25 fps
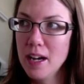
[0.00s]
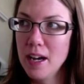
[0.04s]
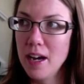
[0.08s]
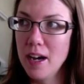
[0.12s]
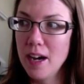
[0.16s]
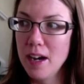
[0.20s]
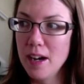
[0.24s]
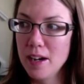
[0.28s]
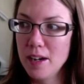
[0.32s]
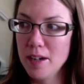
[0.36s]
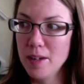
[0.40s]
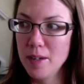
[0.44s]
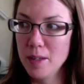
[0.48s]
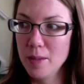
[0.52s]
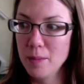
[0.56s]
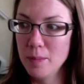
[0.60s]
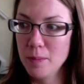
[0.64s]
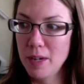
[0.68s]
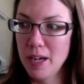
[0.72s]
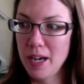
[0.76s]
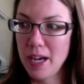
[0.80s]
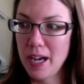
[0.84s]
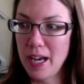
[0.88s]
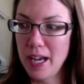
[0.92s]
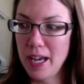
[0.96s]

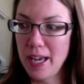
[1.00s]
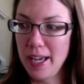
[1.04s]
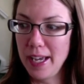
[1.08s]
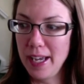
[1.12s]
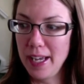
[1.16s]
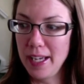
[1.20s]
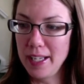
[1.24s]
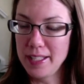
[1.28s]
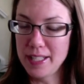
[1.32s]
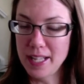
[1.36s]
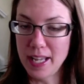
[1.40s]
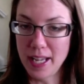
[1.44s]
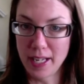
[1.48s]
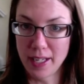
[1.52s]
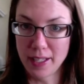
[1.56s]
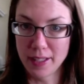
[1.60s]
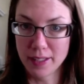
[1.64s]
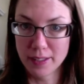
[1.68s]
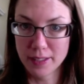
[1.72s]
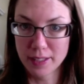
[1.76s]
I take